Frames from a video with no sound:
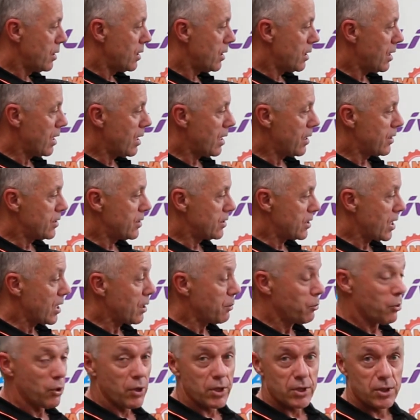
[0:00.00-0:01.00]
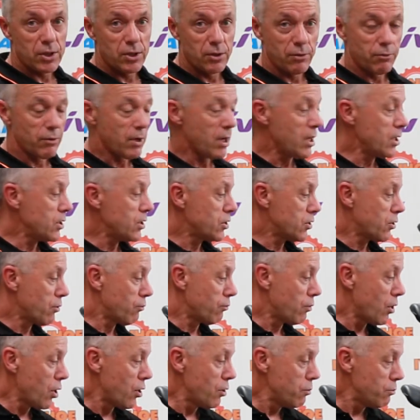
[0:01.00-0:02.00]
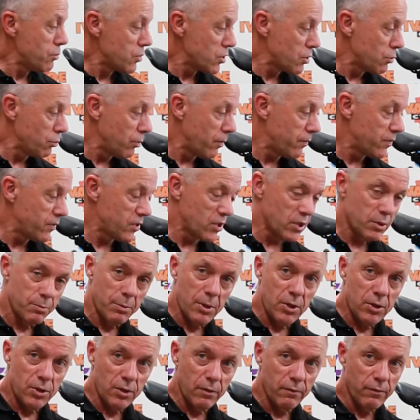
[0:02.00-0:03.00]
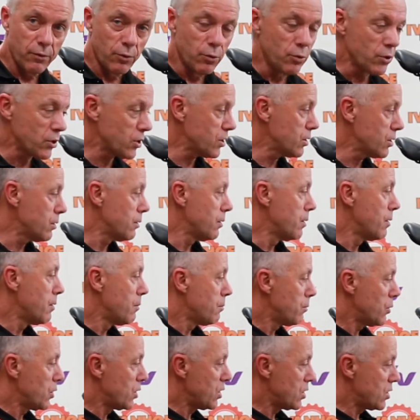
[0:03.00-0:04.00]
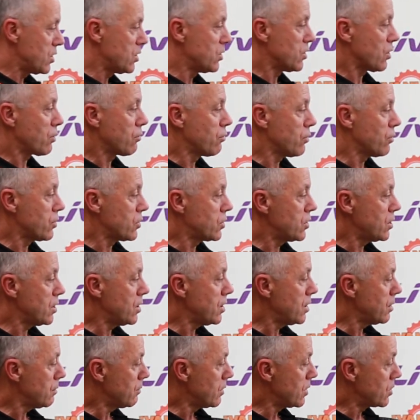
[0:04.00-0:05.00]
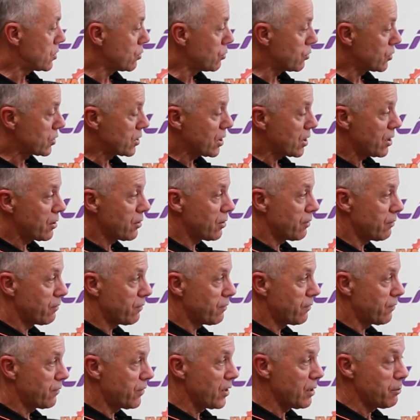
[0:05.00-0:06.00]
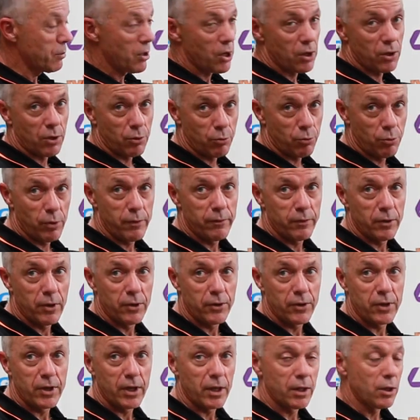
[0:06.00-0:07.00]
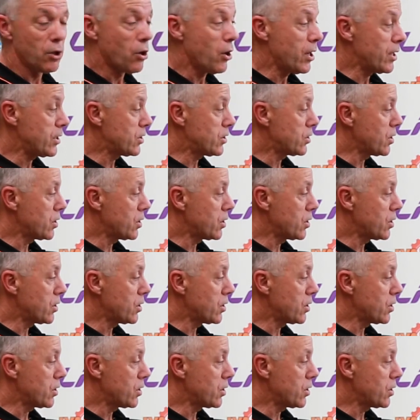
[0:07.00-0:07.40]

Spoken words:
There's other bikes in the range, the Roams with suspension forks, so this is a cross-city, and there's also the female equivalent, the Elite.